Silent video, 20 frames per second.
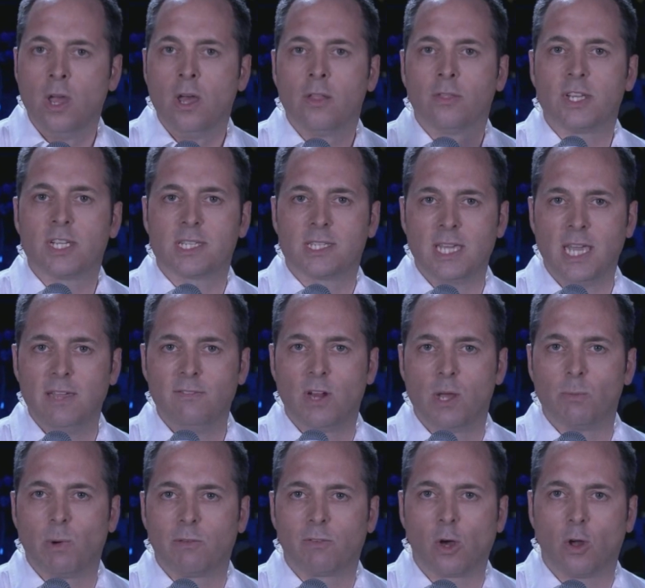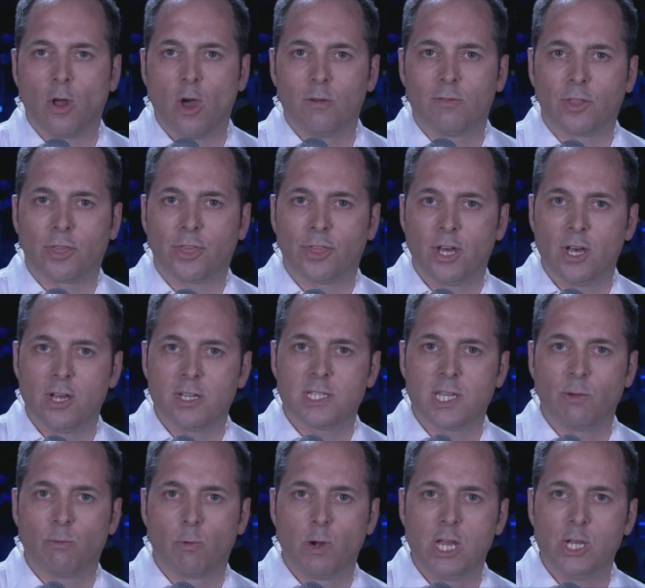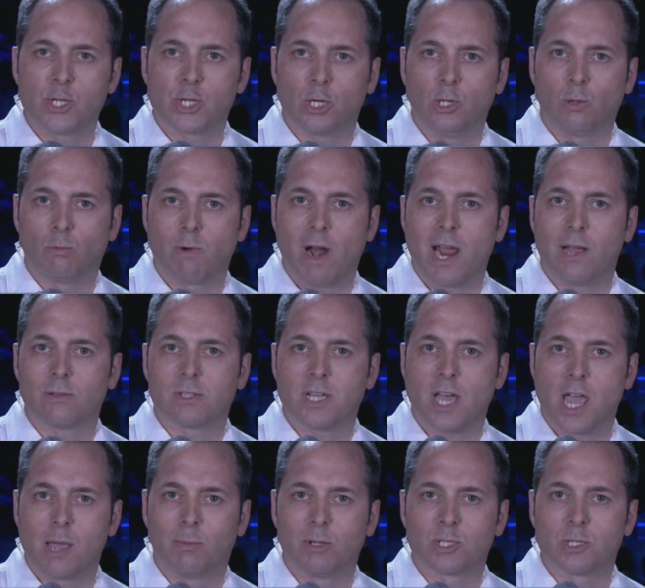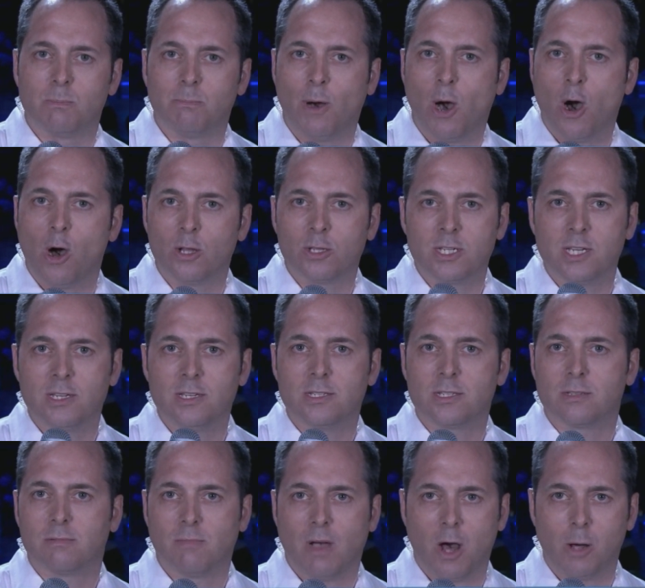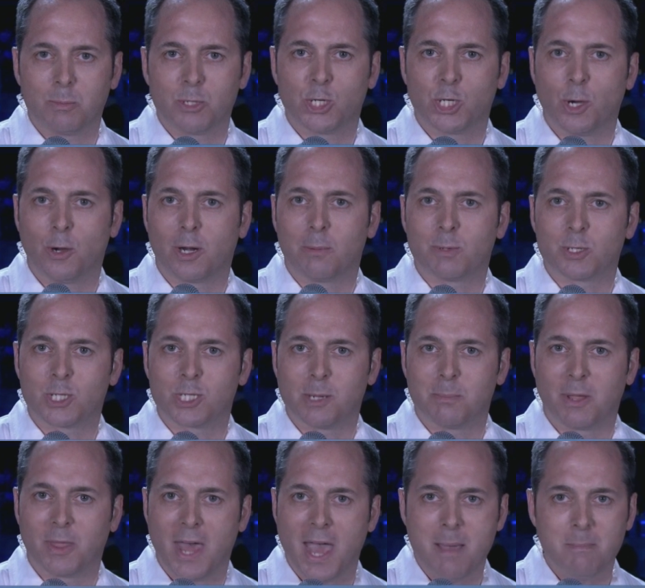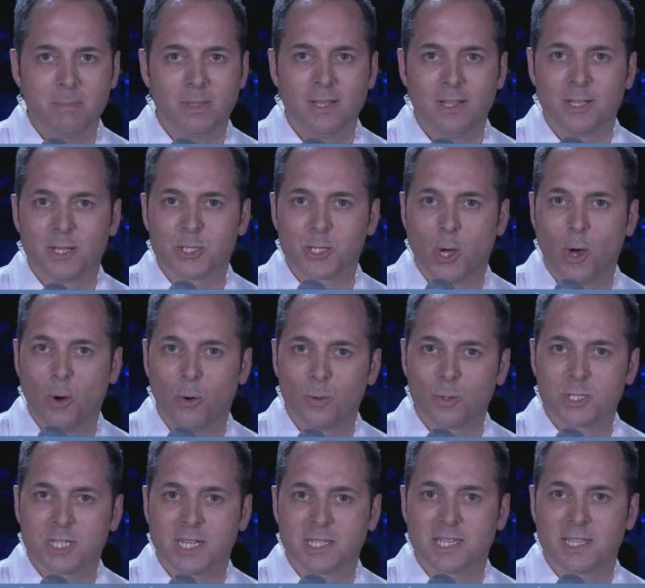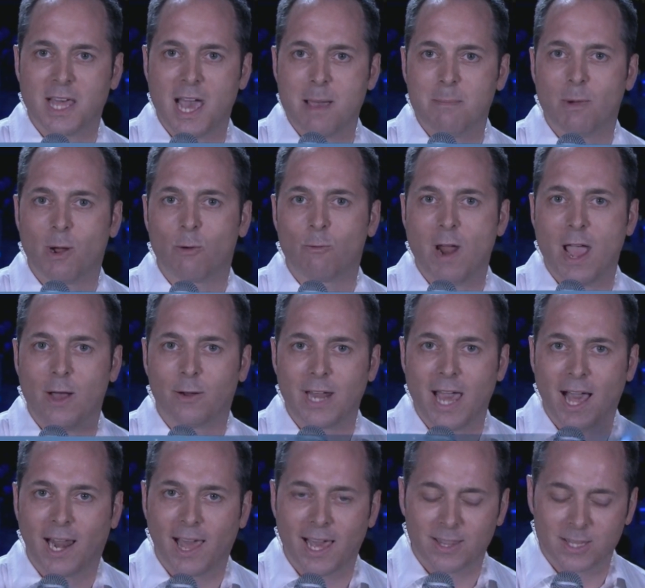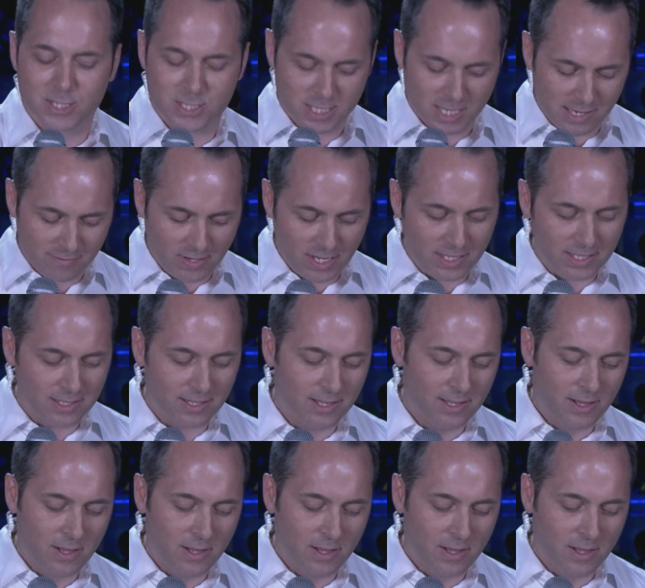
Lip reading: This evening, we've got over 30 regional roundtables and parties. I'll be showing up at some of them. There's a whole set of them around LA this evening.